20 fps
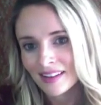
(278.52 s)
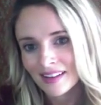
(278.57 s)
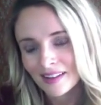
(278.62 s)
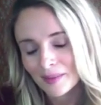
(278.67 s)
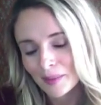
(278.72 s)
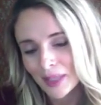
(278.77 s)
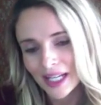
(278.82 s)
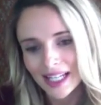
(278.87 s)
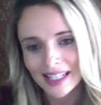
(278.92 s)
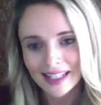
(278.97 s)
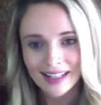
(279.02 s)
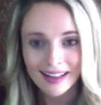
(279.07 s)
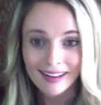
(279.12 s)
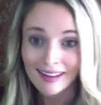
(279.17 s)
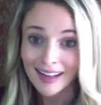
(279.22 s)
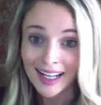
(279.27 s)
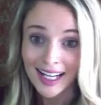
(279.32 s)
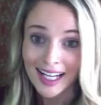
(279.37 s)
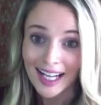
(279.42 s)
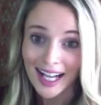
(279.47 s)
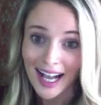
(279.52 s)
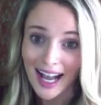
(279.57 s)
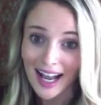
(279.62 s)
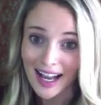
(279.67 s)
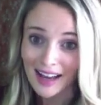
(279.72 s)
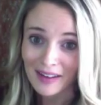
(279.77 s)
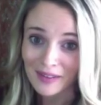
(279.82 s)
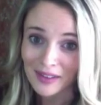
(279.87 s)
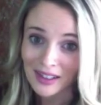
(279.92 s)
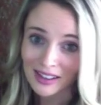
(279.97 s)
but I
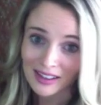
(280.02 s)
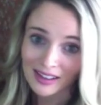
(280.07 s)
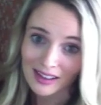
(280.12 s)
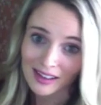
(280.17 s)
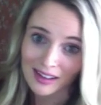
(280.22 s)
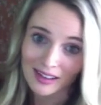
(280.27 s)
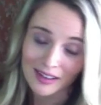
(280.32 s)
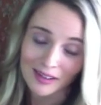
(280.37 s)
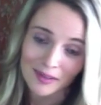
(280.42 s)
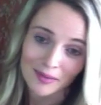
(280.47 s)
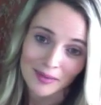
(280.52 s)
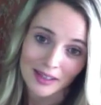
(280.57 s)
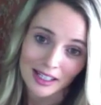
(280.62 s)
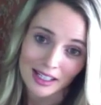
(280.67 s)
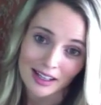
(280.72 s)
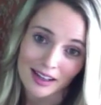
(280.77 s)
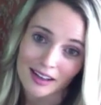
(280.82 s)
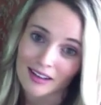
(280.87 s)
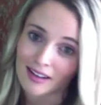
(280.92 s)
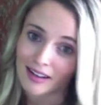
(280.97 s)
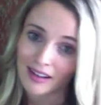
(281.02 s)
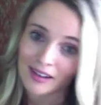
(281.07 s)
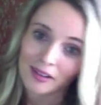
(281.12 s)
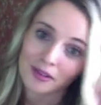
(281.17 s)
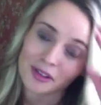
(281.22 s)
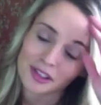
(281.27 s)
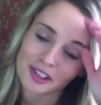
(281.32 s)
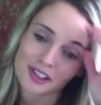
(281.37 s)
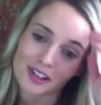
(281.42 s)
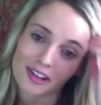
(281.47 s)
haven't, and I
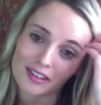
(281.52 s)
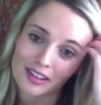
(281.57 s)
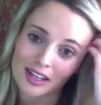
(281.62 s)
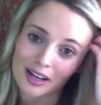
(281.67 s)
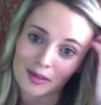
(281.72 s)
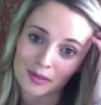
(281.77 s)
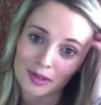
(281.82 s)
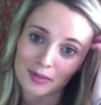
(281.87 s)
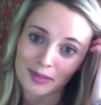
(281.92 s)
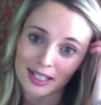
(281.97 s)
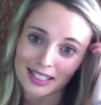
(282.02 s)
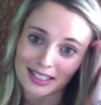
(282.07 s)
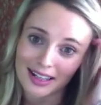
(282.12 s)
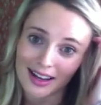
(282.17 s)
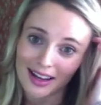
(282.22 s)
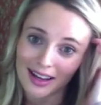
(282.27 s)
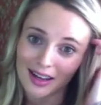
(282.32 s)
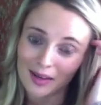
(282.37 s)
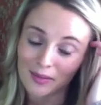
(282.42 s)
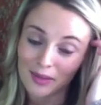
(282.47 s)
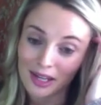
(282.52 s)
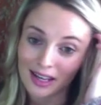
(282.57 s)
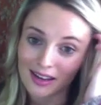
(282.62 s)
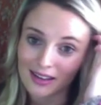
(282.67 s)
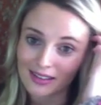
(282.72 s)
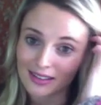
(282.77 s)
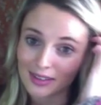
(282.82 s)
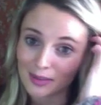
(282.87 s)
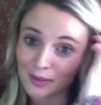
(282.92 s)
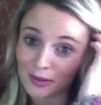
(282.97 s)
always chalk that up to my diet,
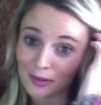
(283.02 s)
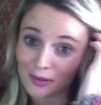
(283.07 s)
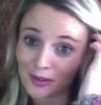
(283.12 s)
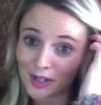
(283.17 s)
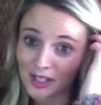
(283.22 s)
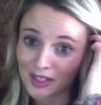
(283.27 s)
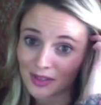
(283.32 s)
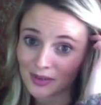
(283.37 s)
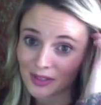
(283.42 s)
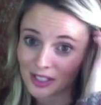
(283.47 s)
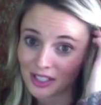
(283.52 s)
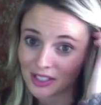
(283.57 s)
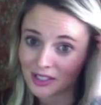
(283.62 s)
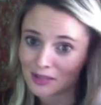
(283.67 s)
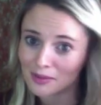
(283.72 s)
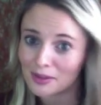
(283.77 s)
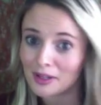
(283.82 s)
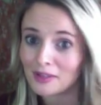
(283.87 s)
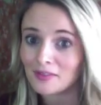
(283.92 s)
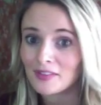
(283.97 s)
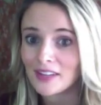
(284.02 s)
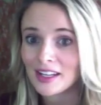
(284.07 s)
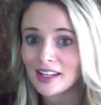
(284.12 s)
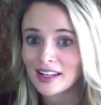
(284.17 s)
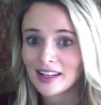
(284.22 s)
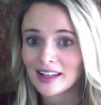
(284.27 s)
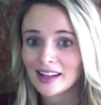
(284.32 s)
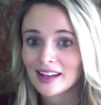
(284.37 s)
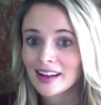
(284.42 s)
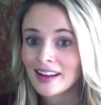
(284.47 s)
because before I switched to being
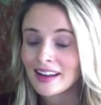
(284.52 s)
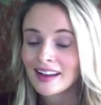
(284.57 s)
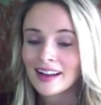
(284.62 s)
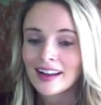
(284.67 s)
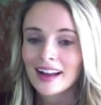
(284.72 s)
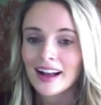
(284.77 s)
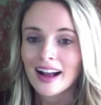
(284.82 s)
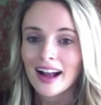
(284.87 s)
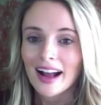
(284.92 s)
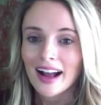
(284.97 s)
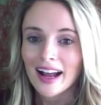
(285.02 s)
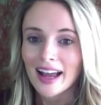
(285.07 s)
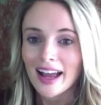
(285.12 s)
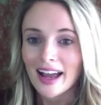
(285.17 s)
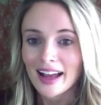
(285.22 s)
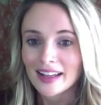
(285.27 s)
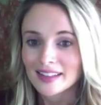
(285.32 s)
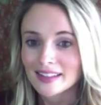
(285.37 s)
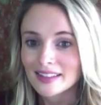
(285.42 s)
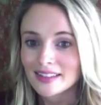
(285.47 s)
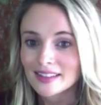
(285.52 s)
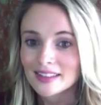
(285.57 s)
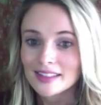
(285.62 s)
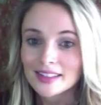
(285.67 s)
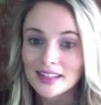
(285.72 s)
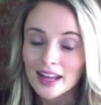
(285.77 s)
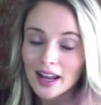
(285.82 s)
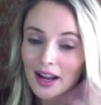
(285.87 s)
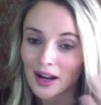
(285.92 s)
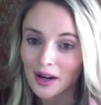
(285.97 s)
vegan, I had
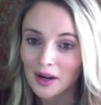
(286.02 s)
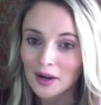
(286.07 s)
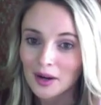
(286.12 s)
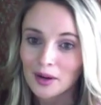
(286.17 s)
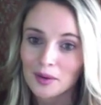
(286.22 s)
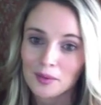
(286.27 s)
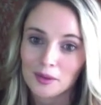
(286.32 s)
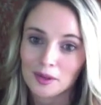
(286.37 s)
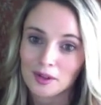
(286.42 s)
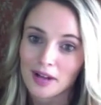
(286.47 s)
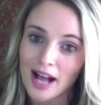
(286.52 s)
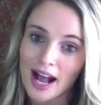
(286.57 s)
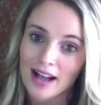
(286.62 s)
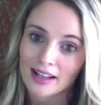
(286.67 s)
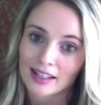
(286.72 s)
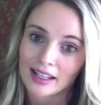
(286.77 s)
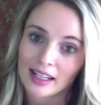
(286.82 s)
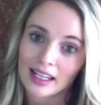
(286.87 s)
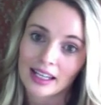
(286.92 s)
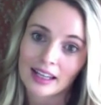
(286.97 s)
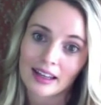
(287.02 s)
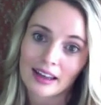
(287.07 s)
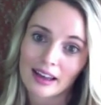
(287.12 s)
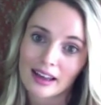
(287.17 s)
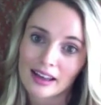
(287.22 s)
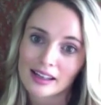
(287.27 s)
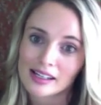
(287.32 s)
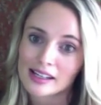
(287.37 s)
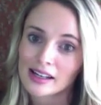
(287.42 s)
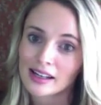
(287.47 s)
terrible acne,
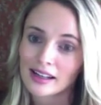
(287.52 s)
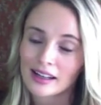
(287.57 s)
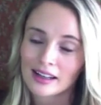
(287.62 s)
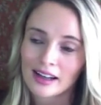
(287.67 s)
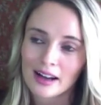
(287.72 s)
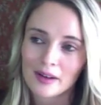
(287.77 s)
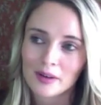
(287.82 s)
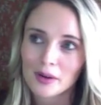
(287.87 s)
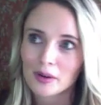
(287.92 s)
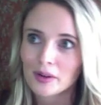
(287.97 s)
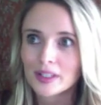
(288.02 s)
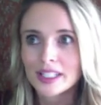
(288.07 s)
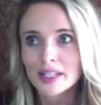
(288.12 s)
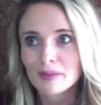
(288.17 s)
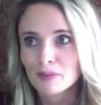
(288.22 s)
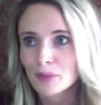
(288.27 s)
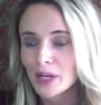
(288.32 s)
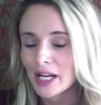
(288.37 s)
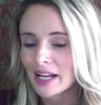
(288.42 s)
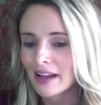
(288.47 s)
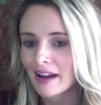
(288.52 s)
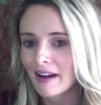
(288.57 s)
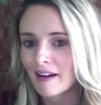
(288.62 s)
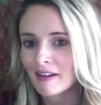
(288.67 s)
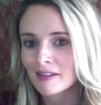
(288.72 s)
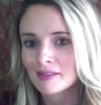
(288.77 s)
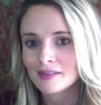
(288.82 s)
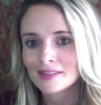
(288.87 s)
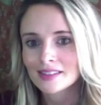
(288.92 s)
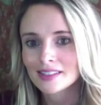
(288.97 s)
and I would always have
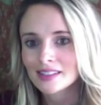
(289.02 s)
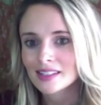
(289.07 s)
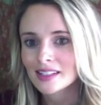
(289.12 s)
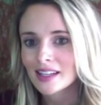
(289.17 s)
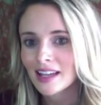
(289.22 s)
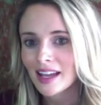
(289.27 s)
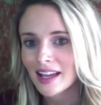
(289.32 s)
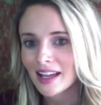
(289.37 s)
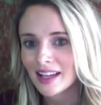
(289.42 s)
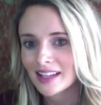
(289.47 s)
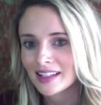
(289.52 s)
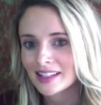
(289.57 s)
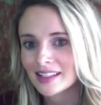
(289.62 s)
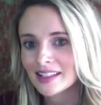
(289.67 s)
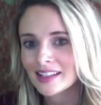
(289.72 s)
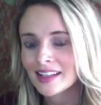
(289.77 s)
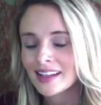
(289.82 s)
breakouts, and